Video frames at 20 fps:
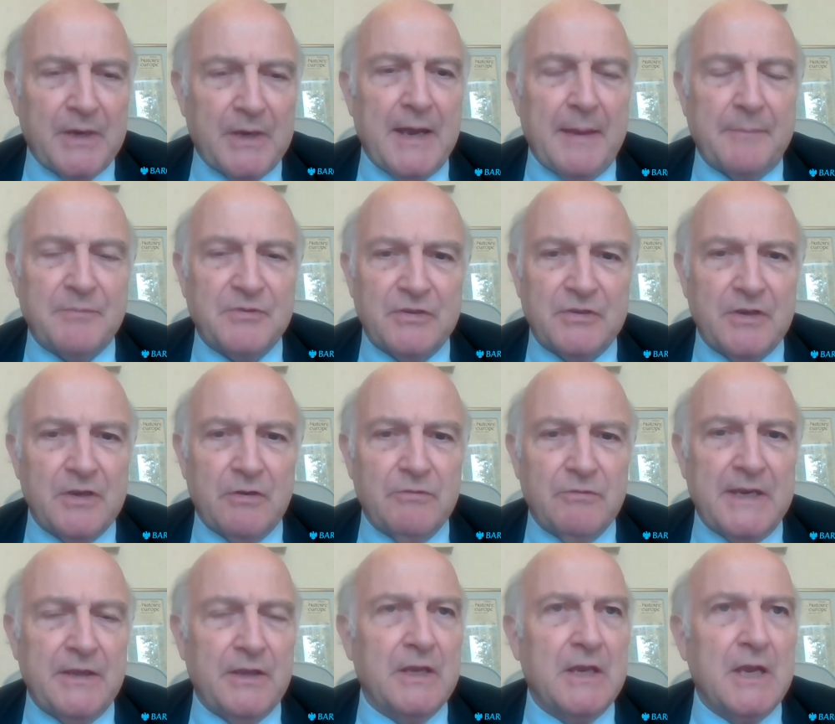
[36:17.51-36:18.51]
But I absolutely
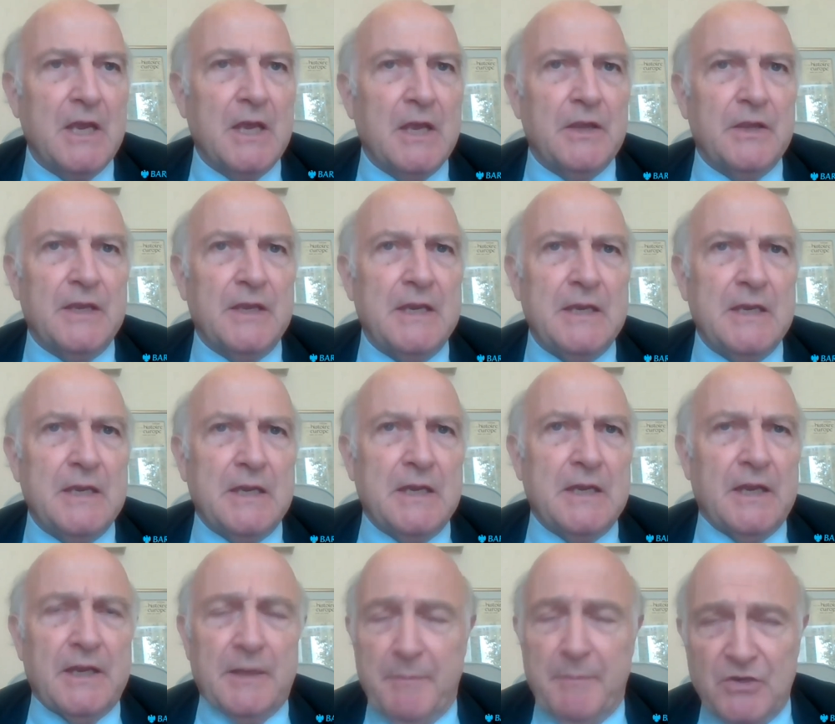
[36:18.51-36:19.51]
agree that and
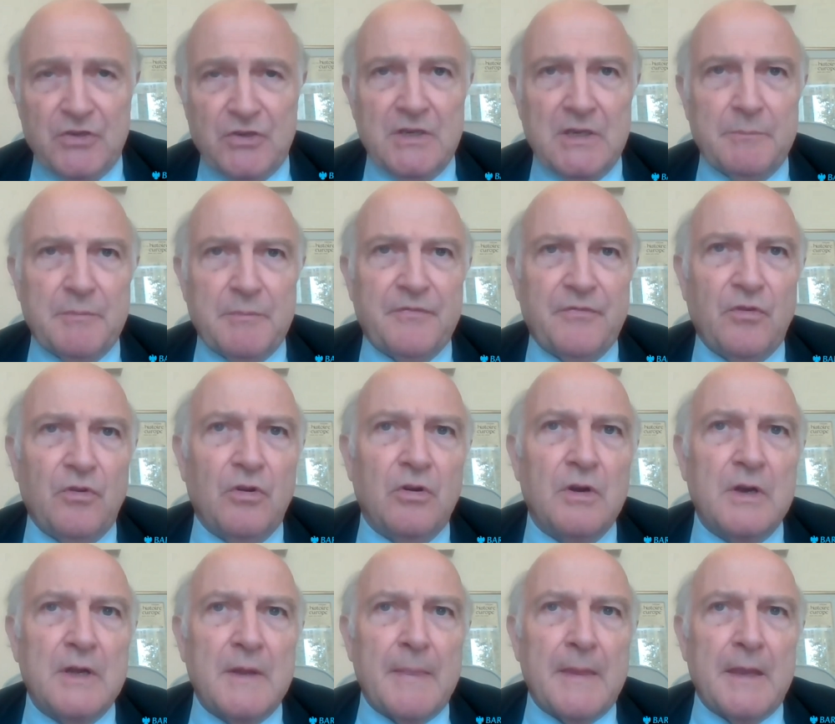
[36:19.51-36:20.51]
I mentioned it
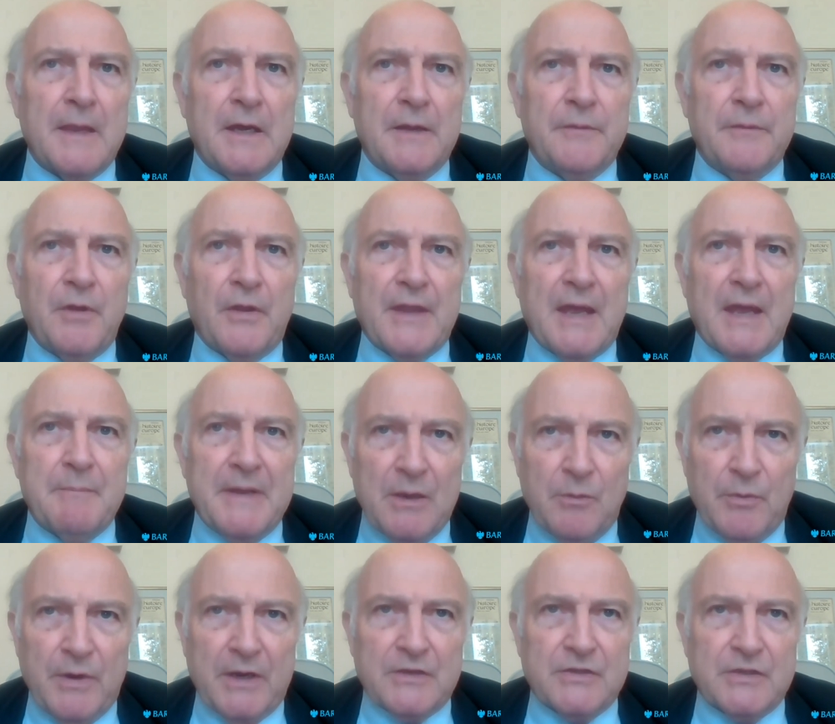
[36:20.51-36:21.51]
before, not that
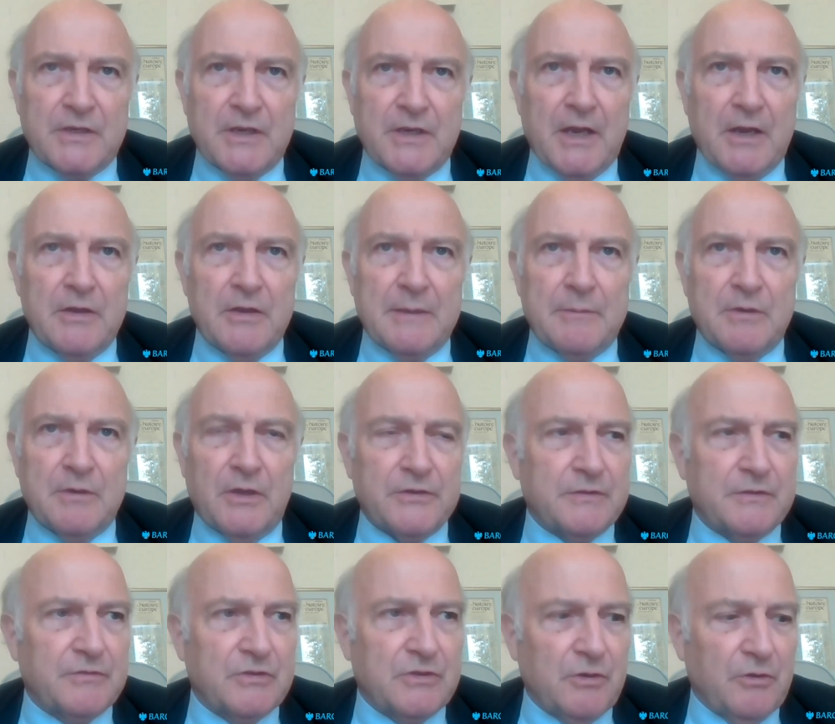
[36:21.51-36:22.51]
many weeks ago, there were
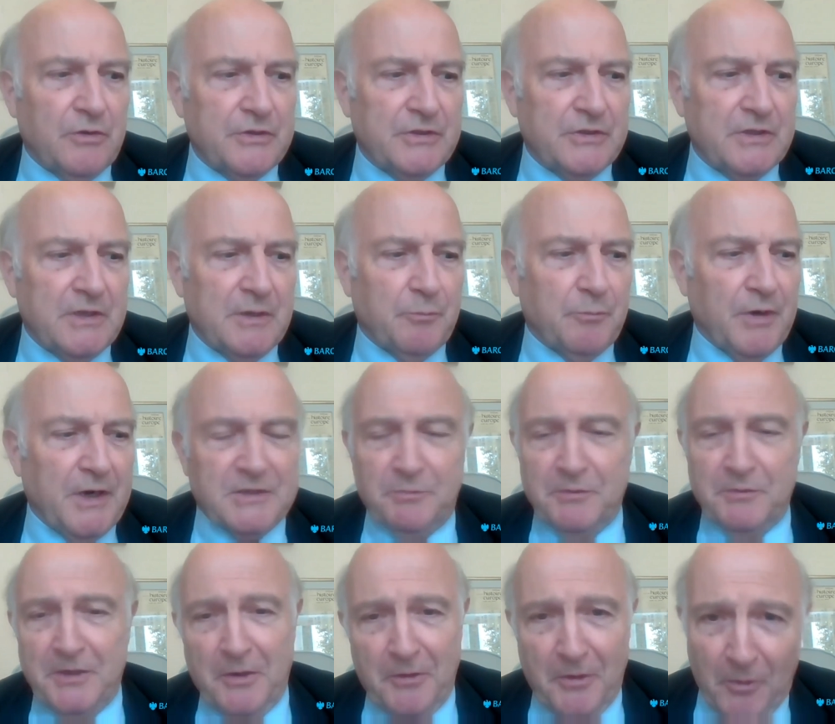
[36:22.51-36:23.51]
lots of stories in the press.
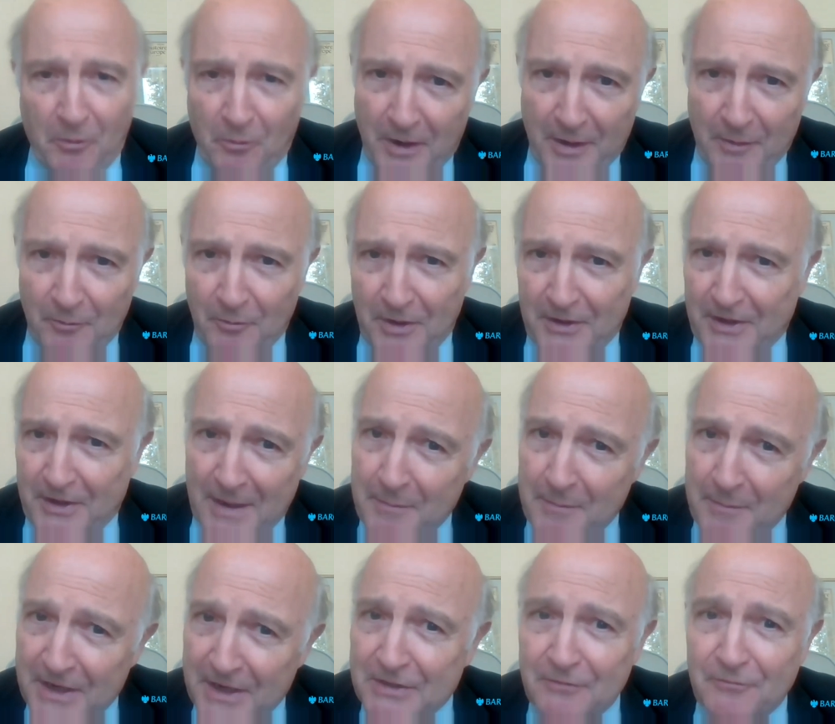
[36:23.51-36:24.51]
We don't know quite where they
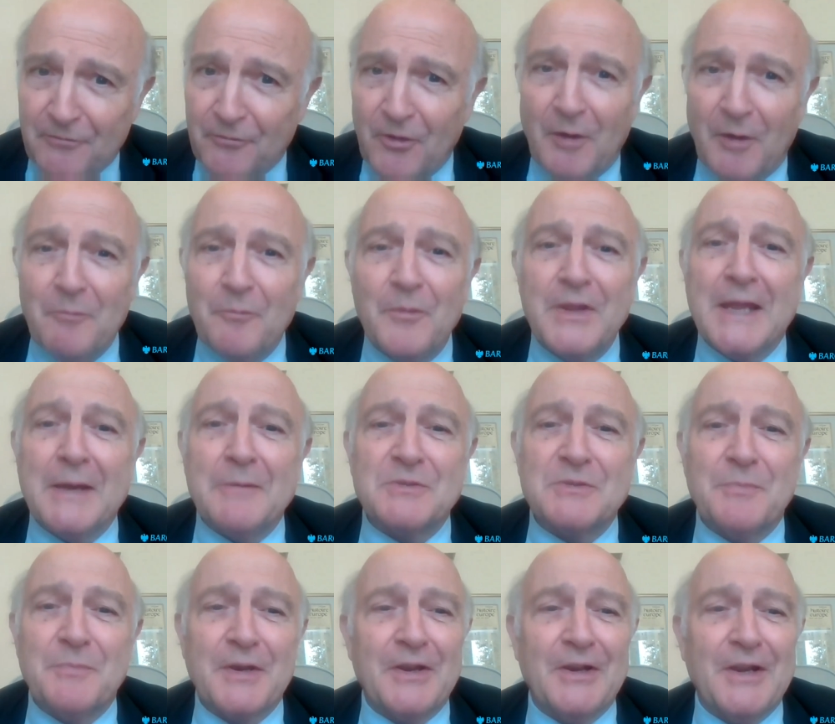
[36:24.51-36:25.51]
emanated from, but there
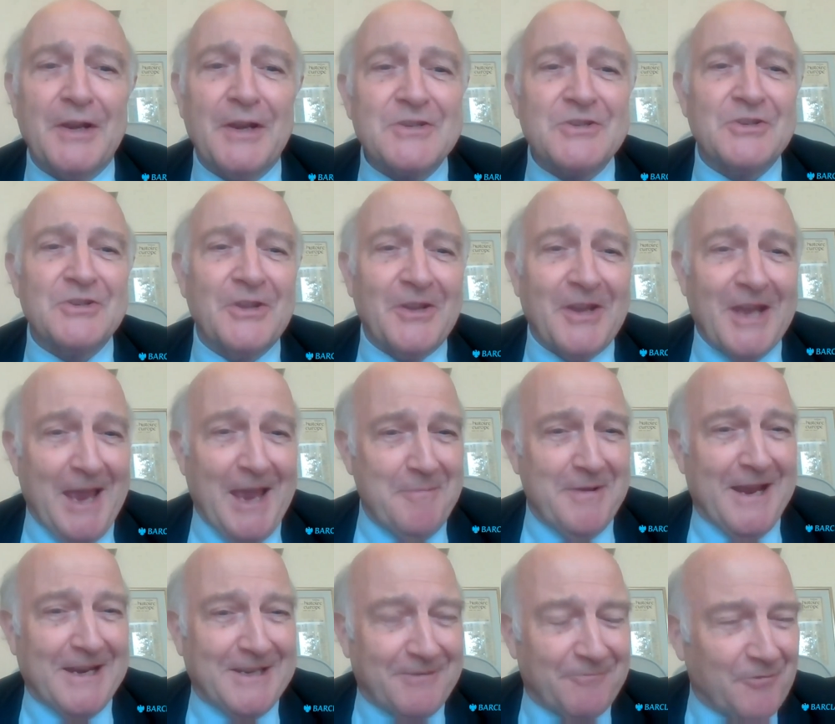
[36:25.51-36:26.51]
was speculation that they
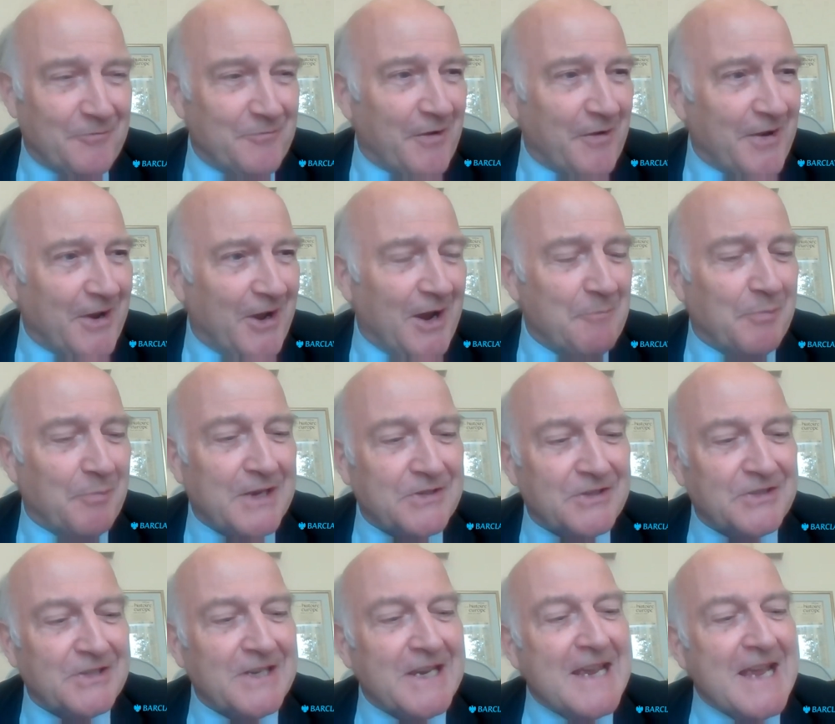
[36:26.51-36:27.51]
emanated from very high
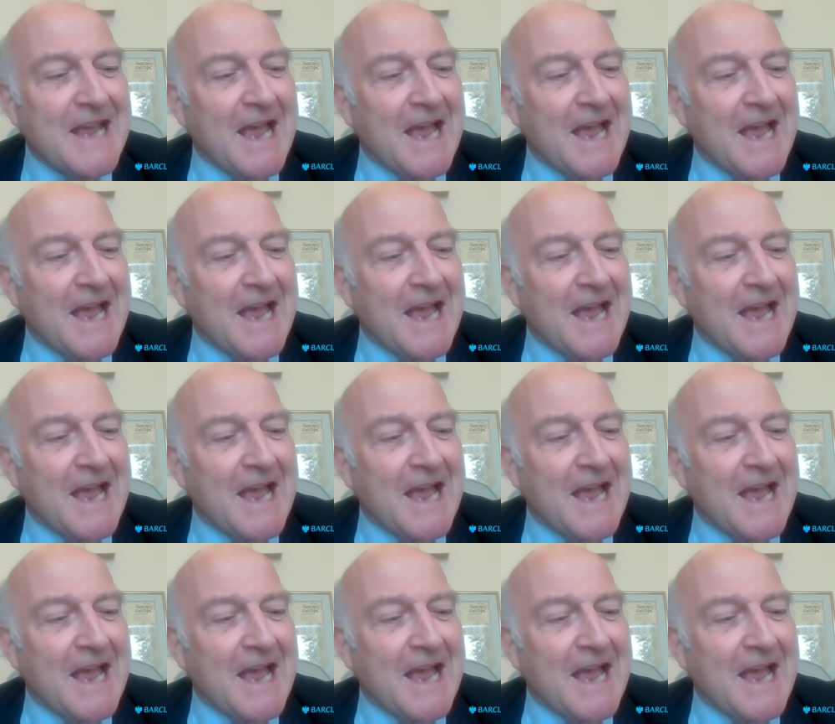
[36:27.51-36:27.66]
places